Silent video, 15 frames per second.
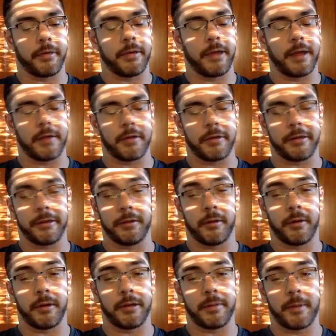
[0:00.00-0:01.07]
You can't just
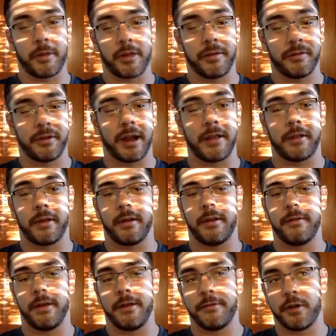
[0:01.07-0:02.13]
ignore it, especially
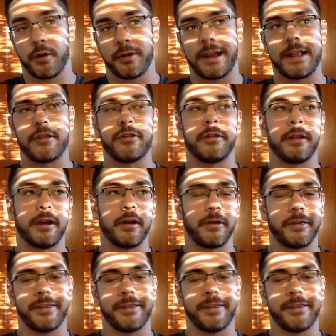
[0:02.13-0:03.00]
if you're an engineer.